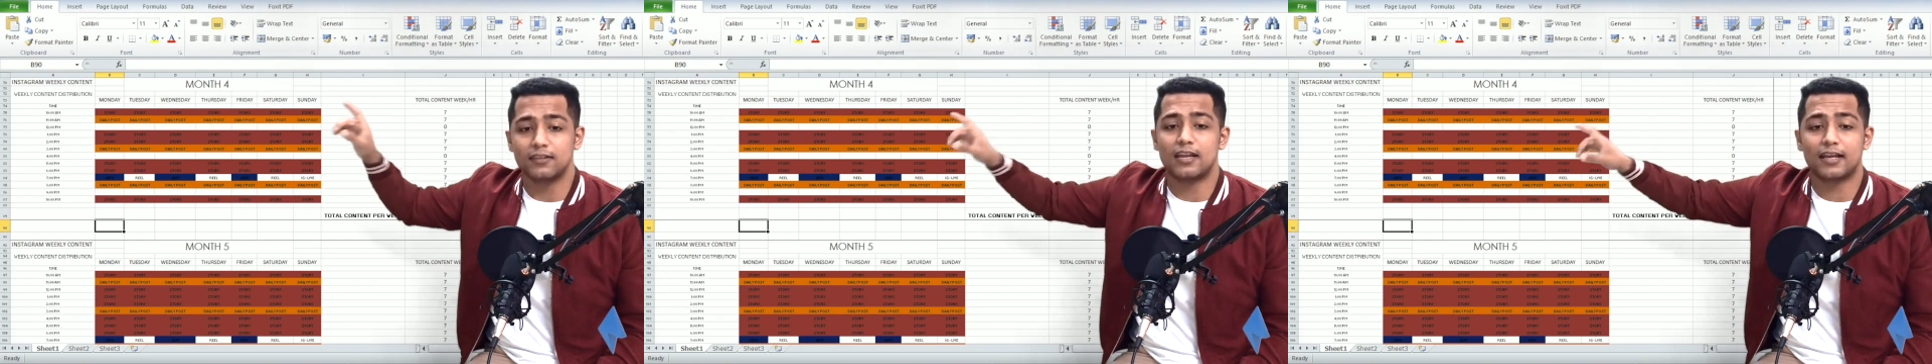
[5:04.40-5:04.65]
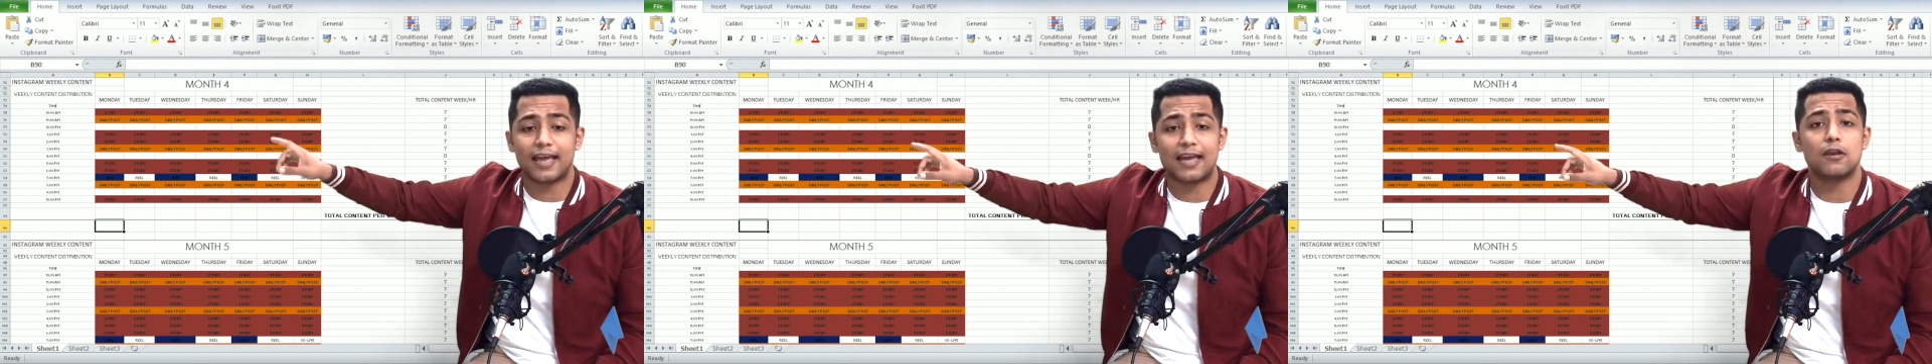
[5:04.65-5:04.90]

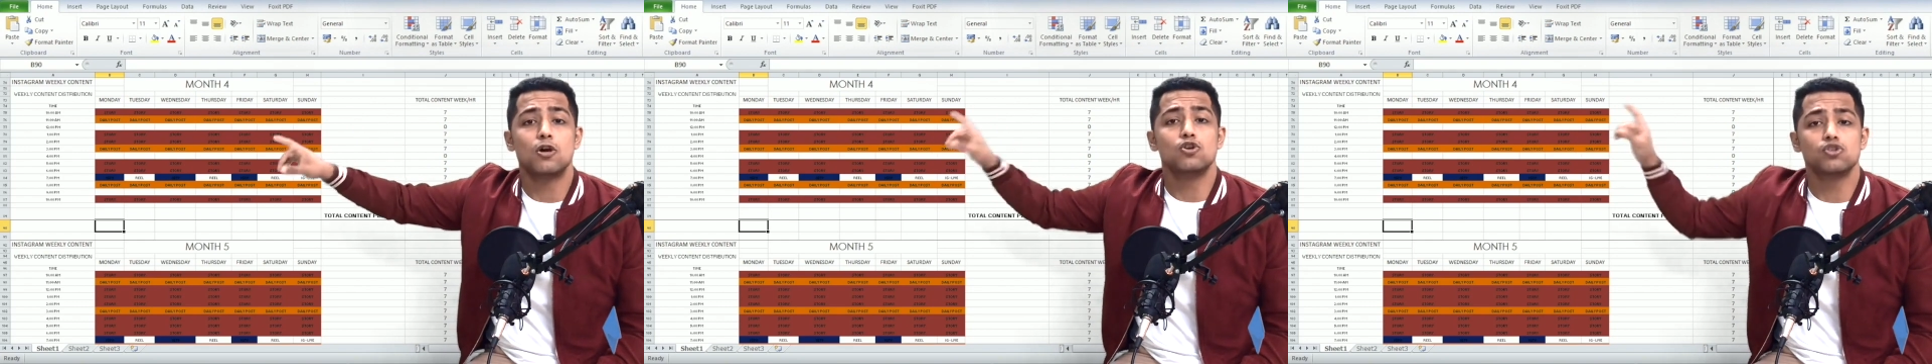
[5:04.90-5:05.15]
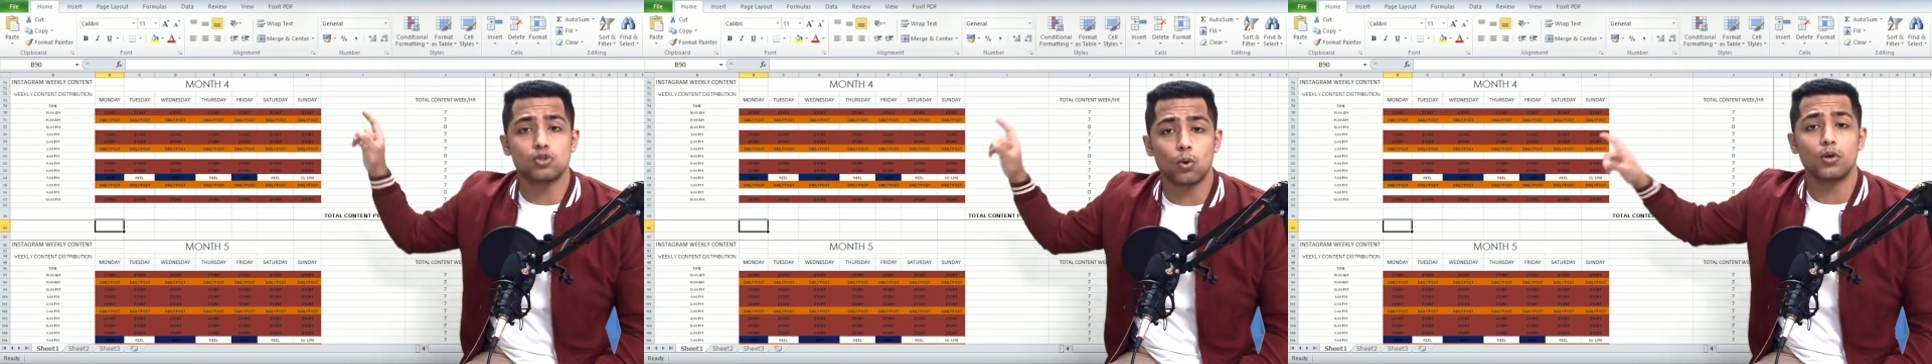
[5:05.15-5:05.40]
again,
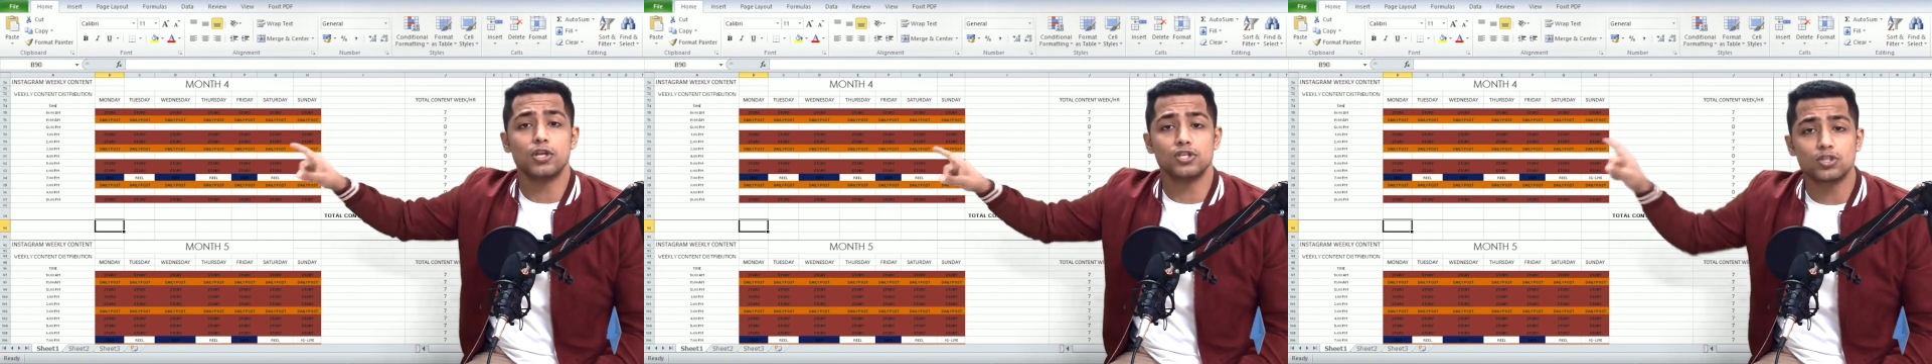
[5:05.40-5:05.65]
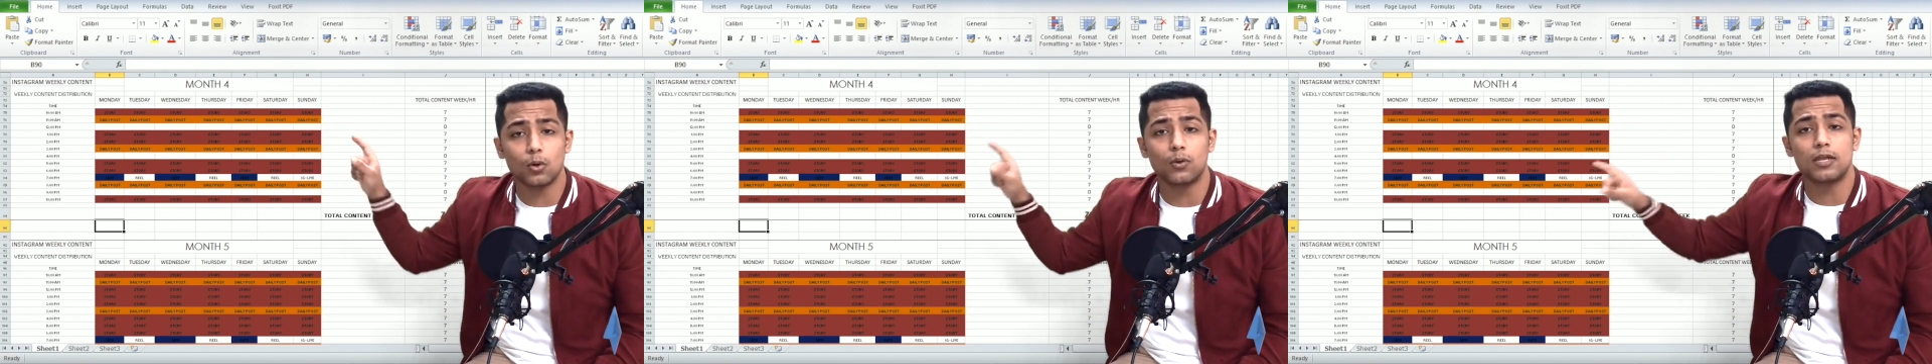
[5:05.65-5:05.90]
story,
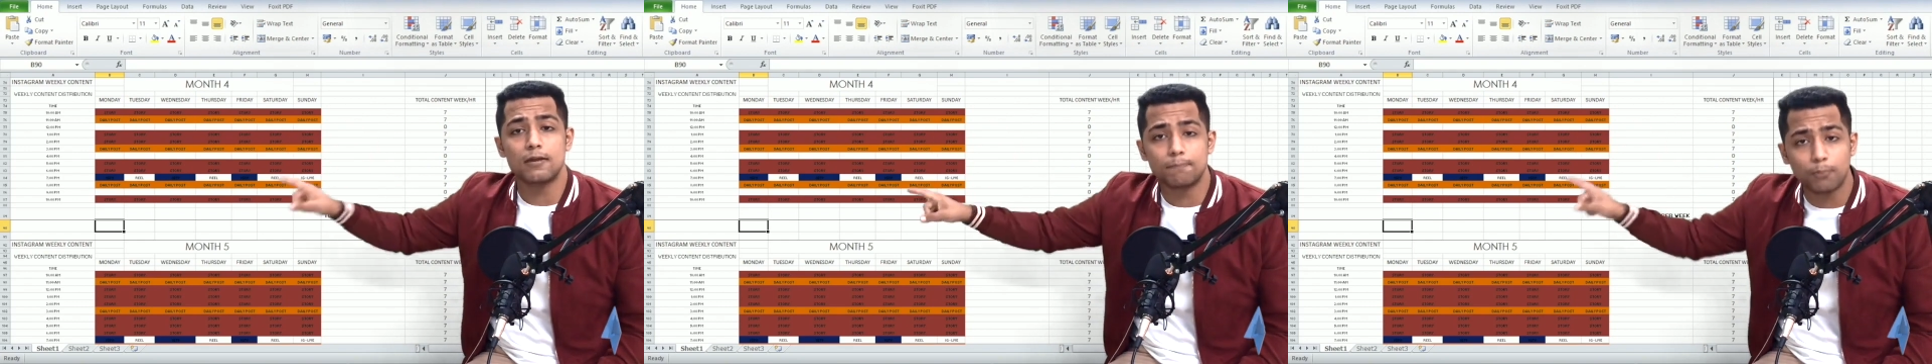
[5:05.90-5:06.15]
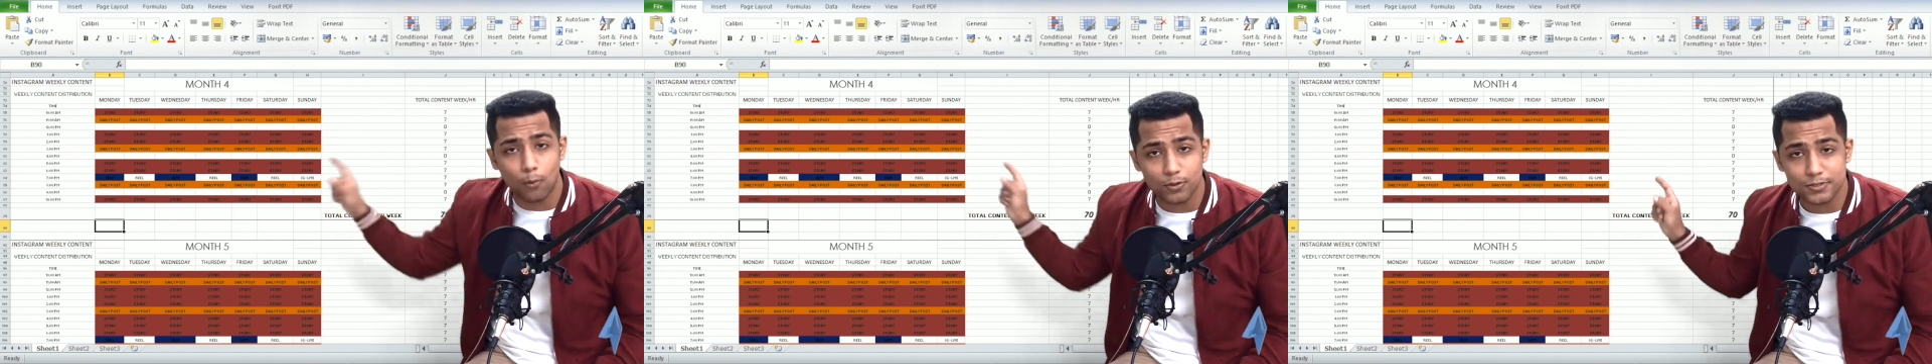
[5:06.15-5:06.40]

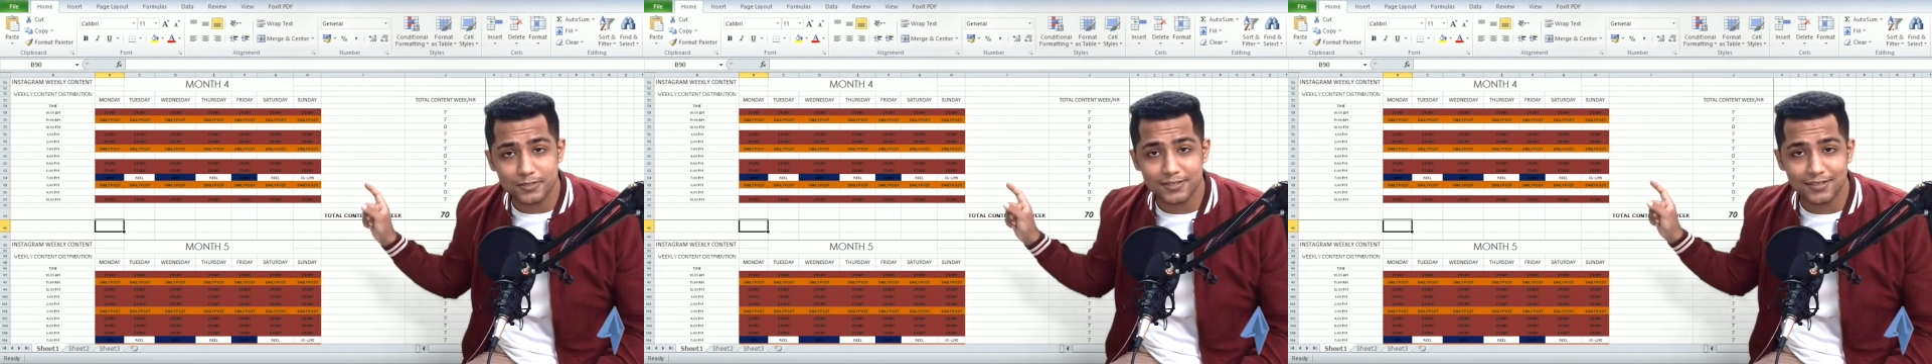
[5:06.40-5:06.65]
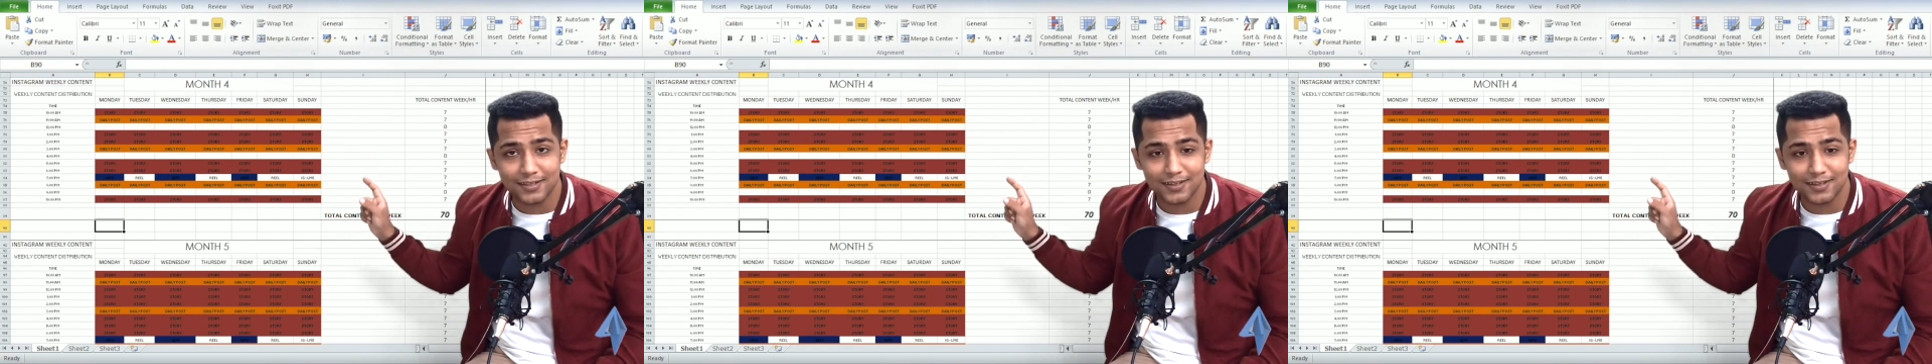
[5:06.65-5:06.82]
post.